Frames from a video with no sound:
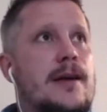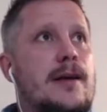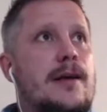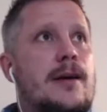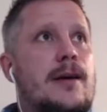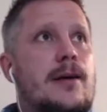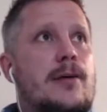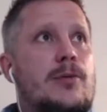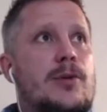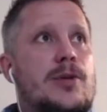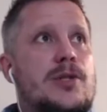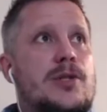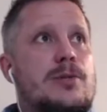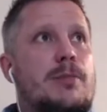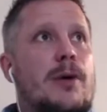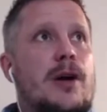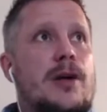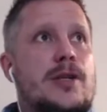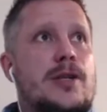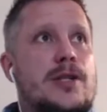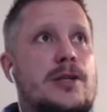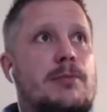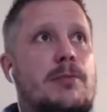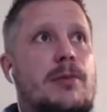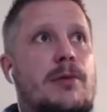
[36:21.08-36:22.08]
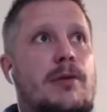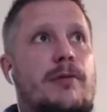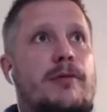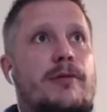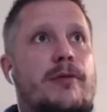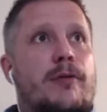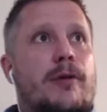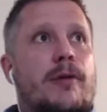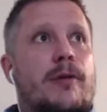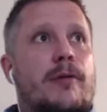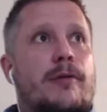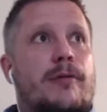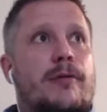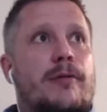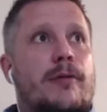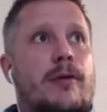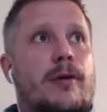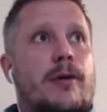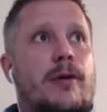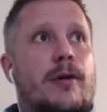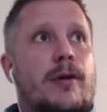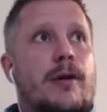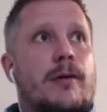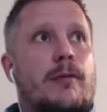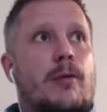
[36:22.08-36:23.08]
responsible for
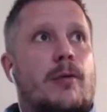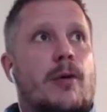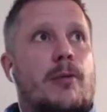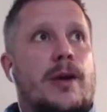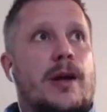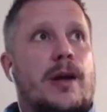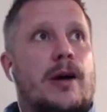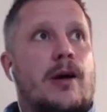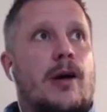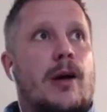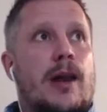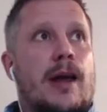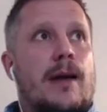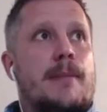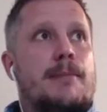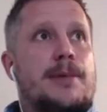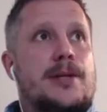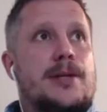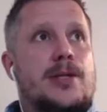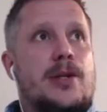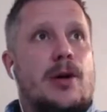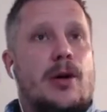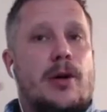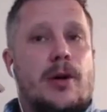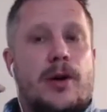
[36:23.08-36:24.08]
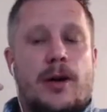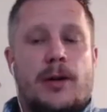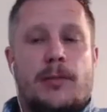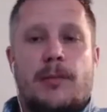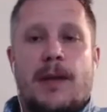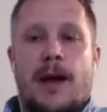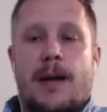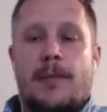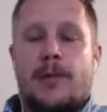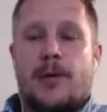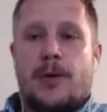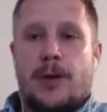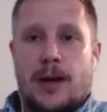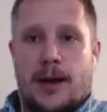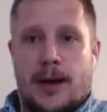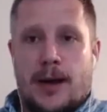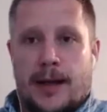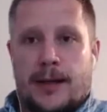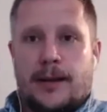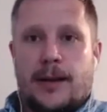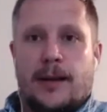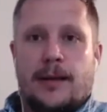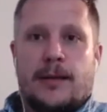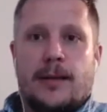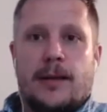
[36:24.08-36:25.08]
for what we call episodic memory,
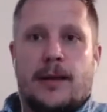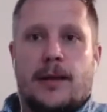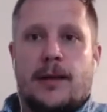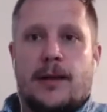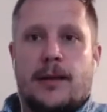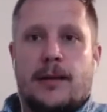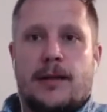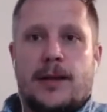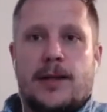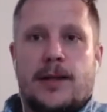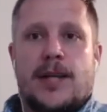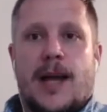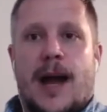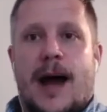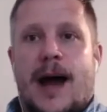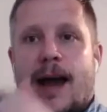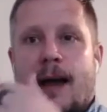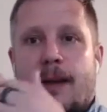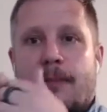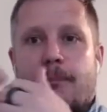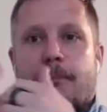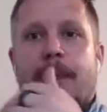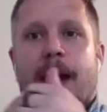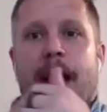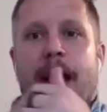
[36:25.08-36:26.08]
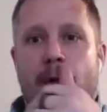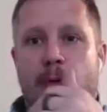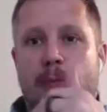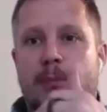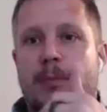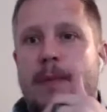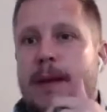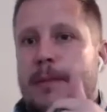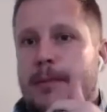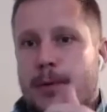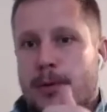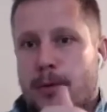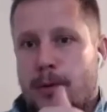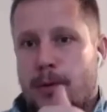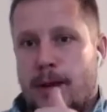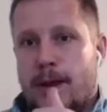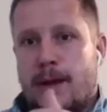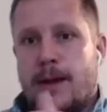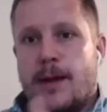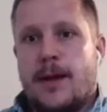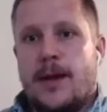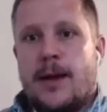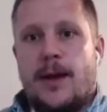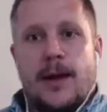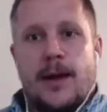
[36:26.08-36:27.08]
like the, the the time-bound memory,
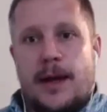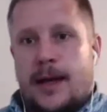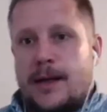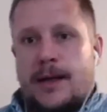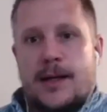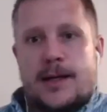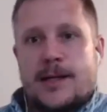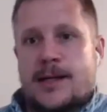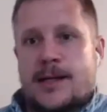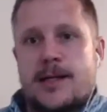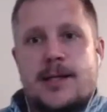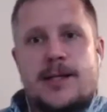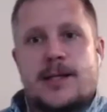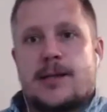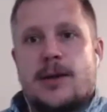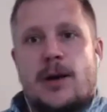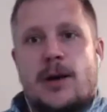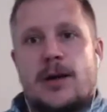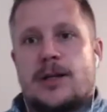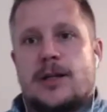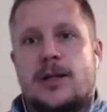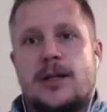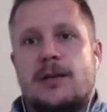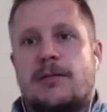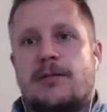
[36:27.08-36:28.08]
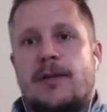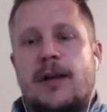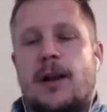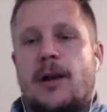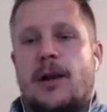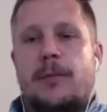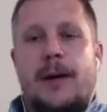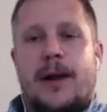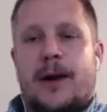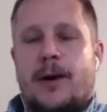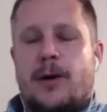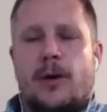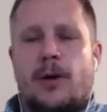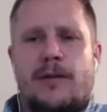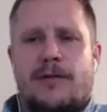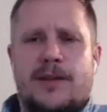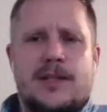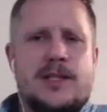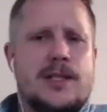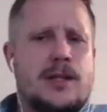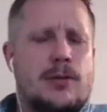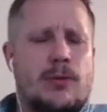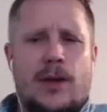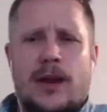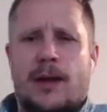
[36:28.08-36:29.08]
it doesn't start to develop. I don't know if it's
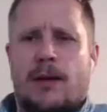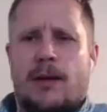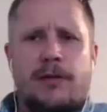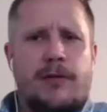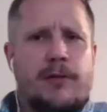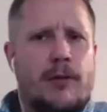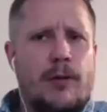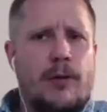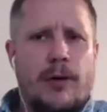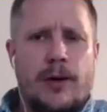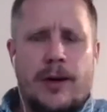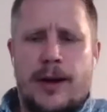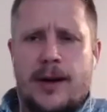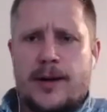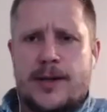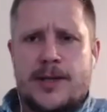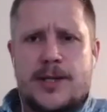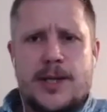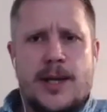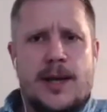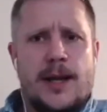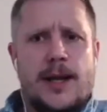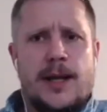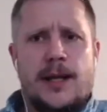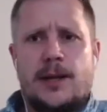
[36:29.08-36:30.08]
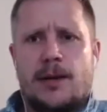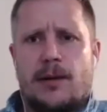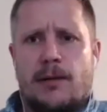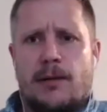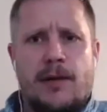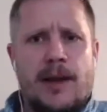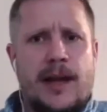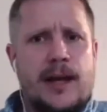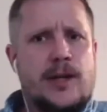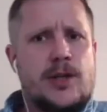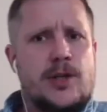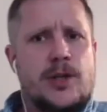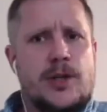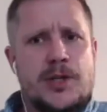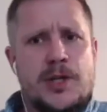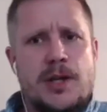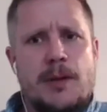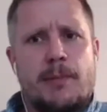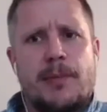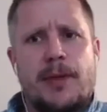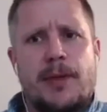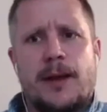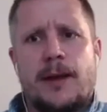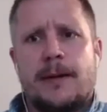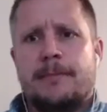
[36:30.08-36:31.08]
three or four years age or age or
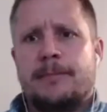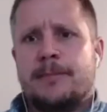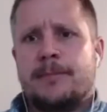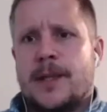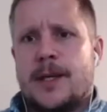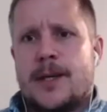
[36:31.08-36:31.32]
something. Mm-hmm.